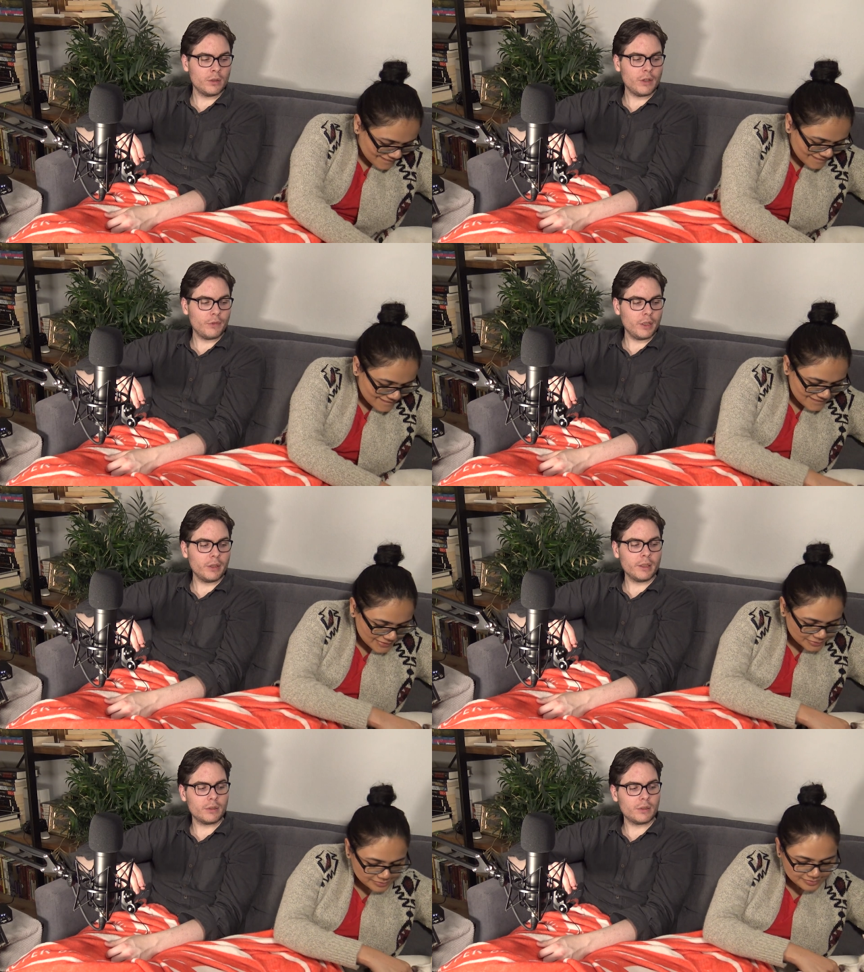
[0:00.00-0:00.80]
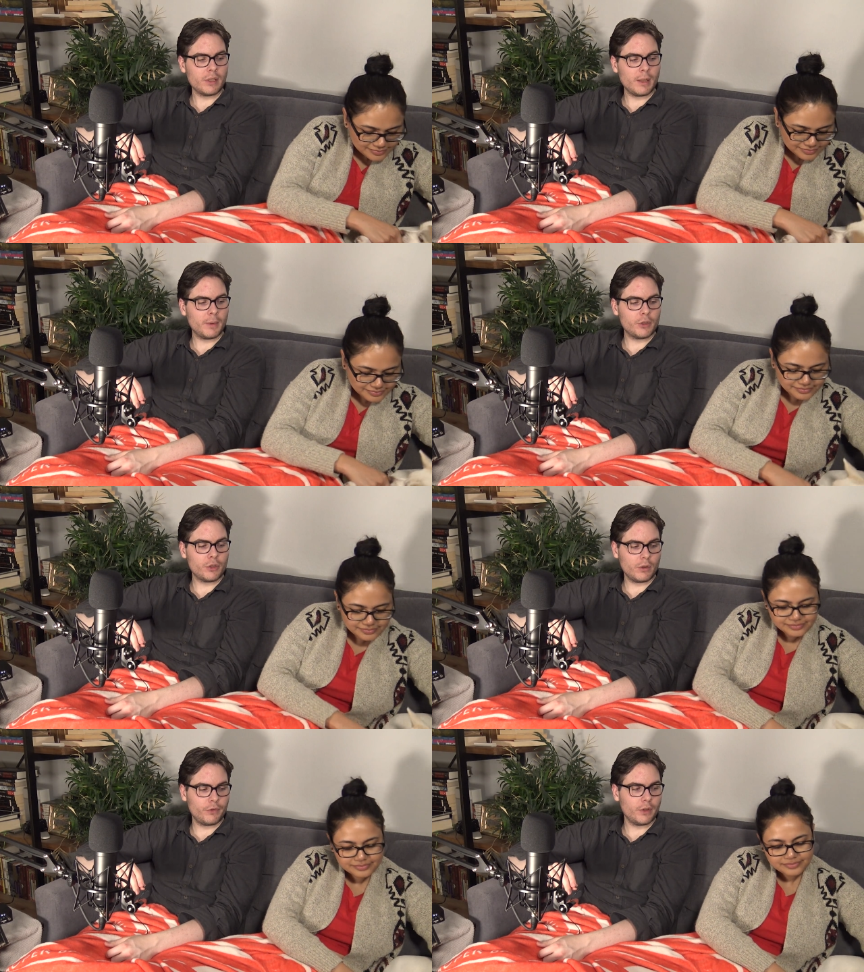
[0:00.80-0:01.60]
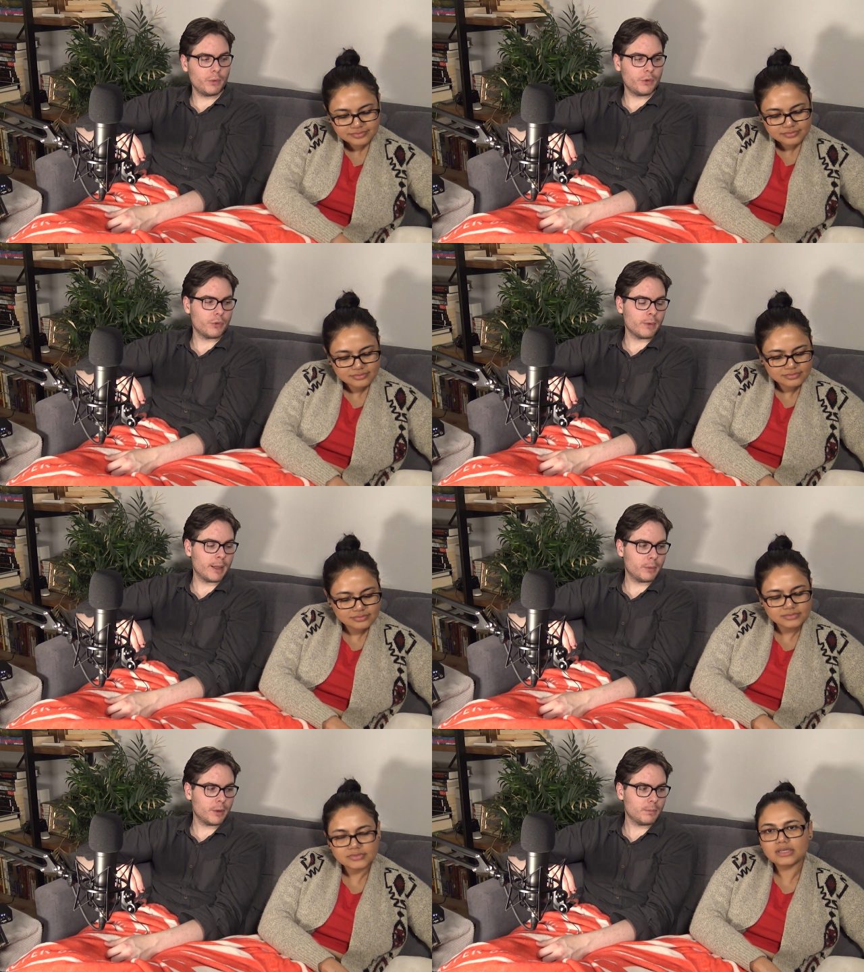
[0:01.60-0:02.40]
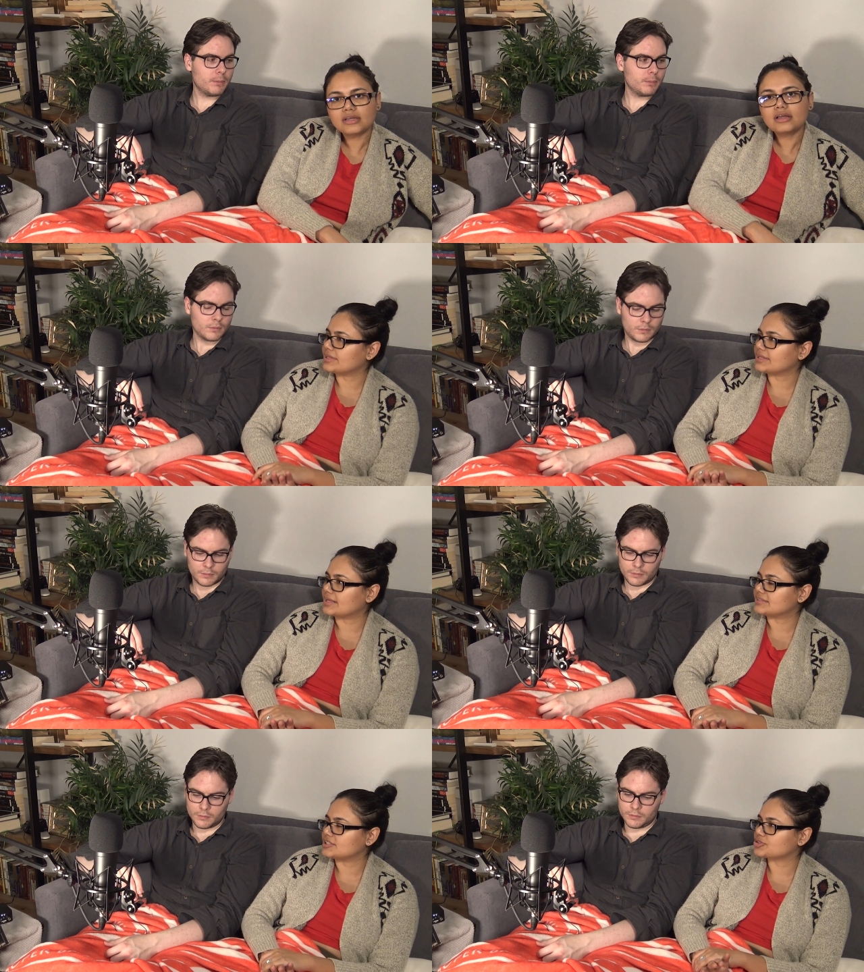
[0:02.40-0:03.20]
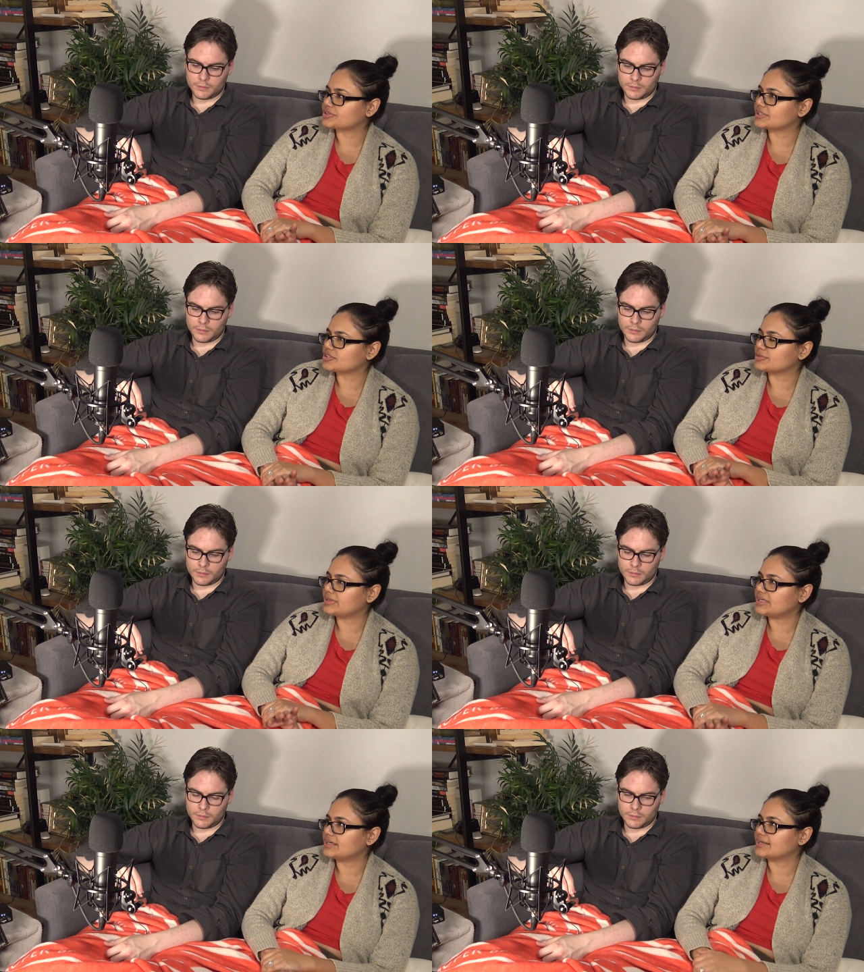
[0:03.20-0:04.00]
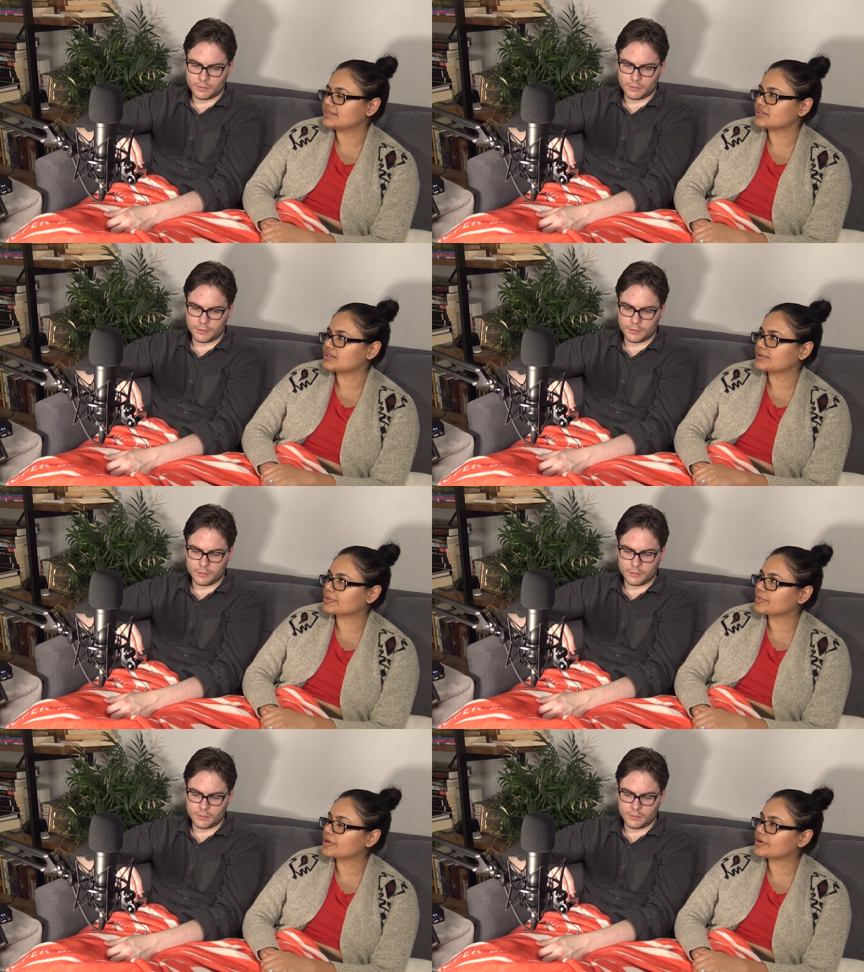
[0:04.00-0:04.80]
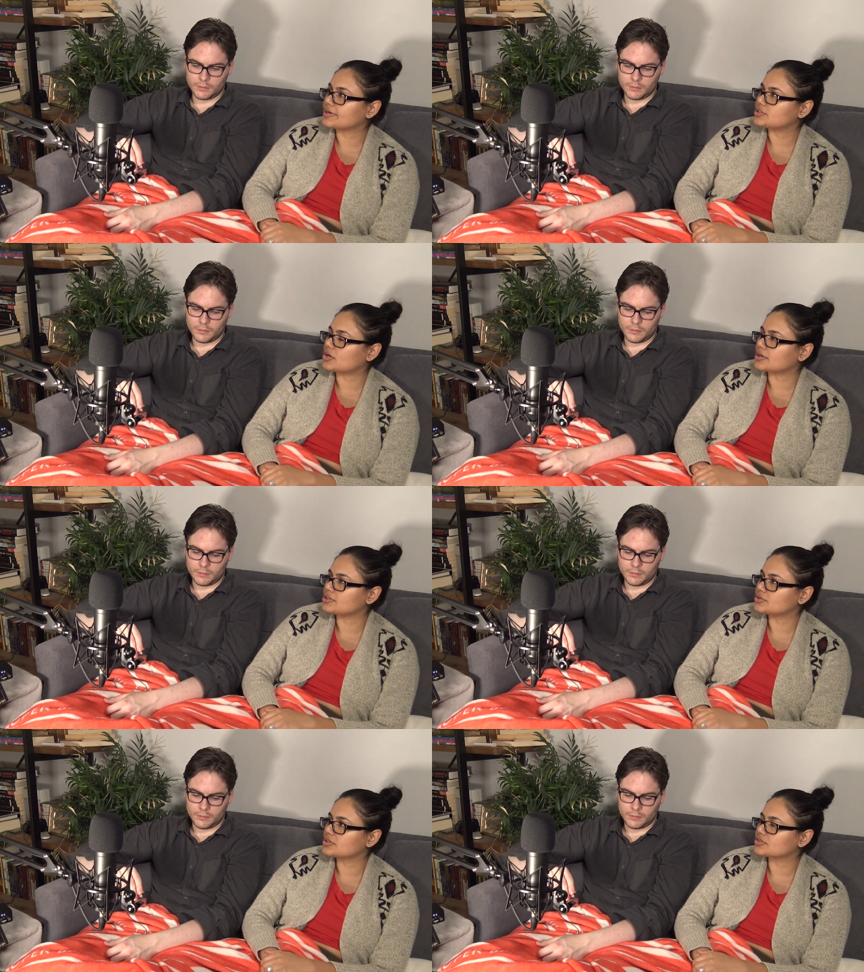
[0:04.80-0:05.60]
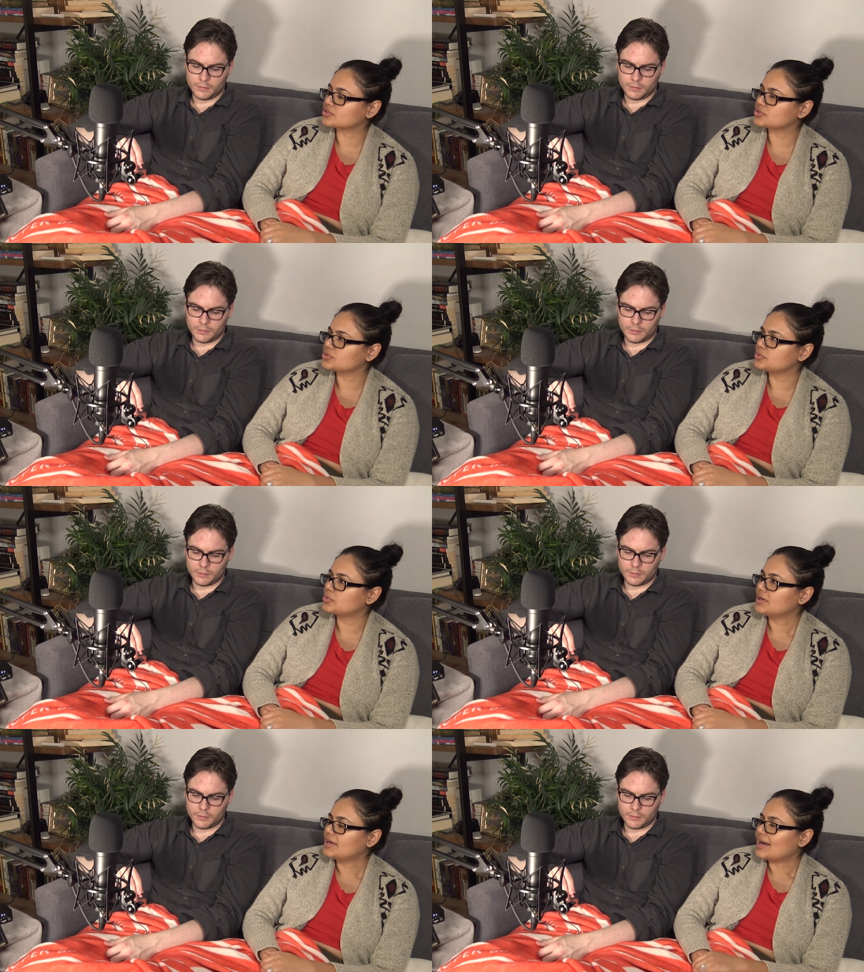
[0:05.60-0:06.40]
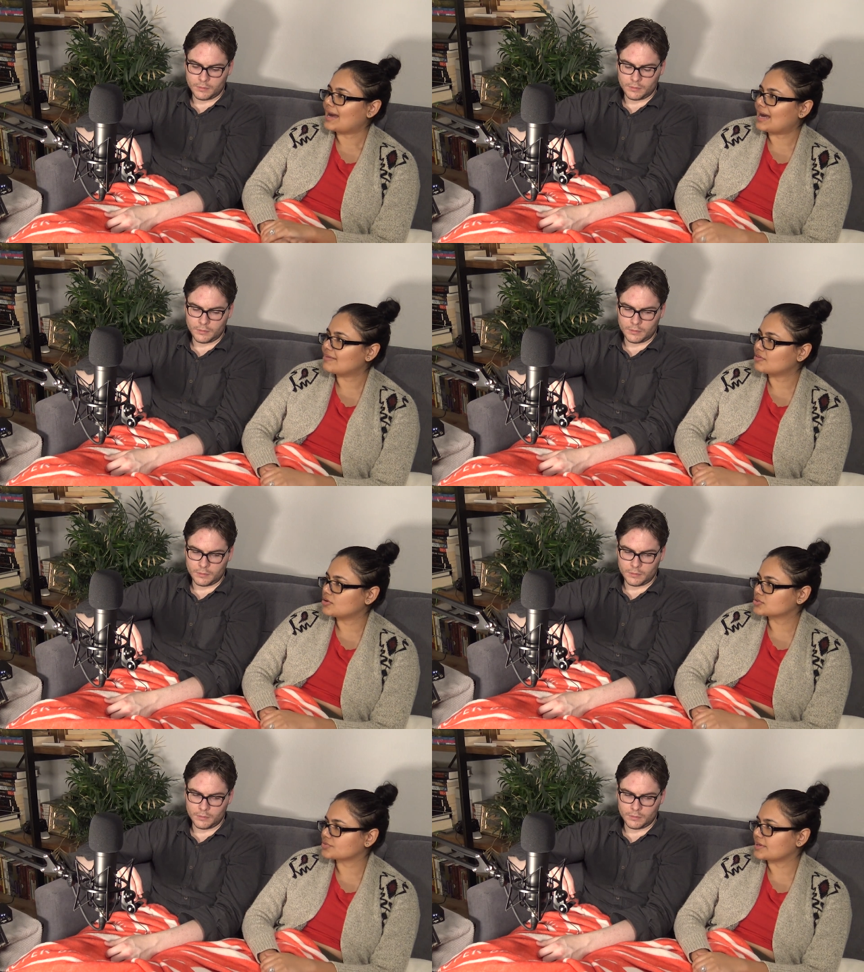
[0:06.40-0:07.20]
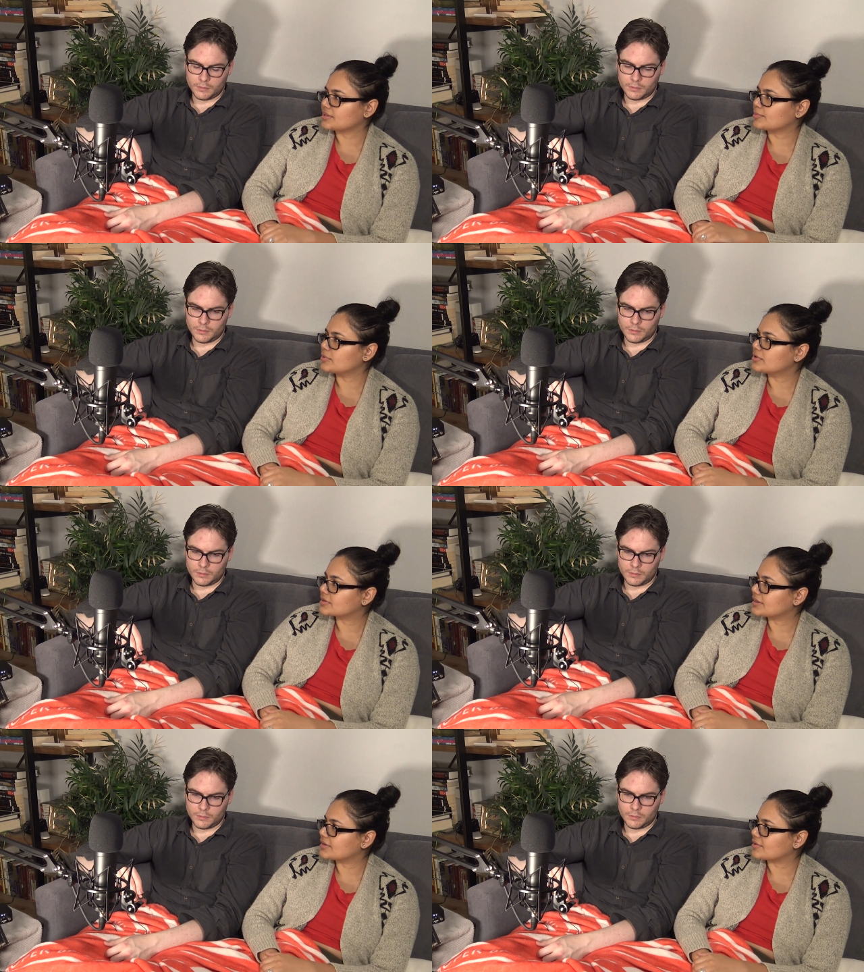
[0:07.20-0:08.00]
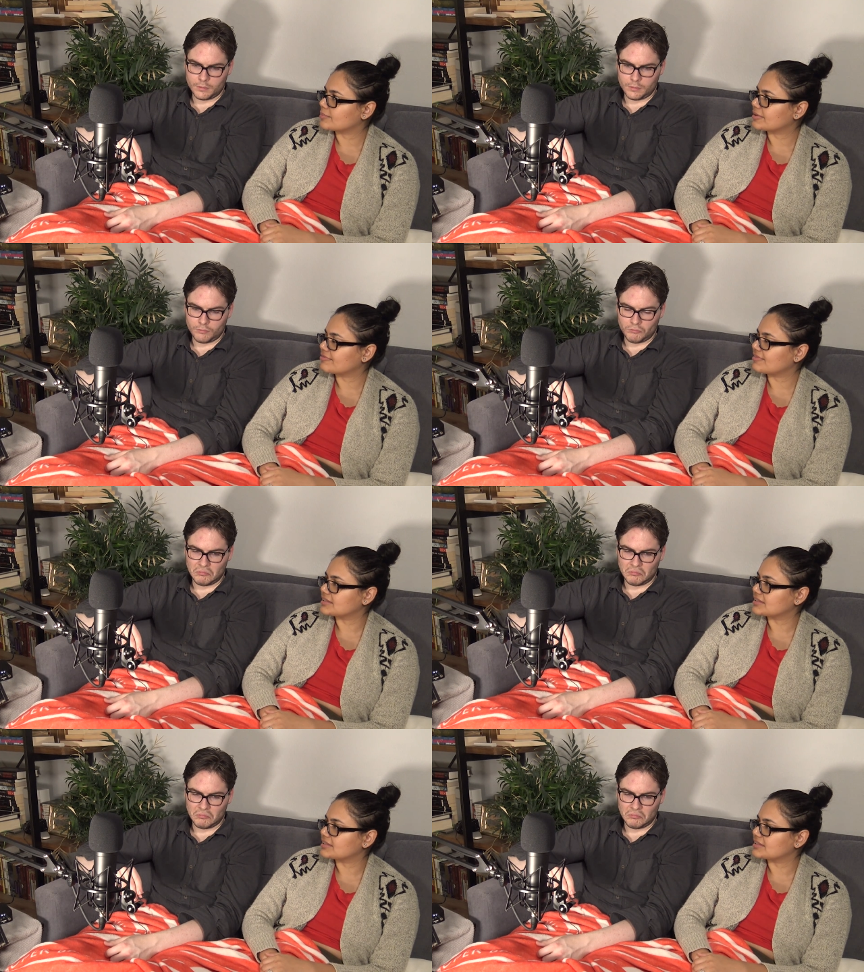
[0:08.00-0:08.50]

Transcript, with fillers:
Speaker 1: Well, do you have anything else to say about the show? I feel like we should wrap up.
Speaker 2: One thing that's interesting to me is the premiere and talking to others who have also read the book and are big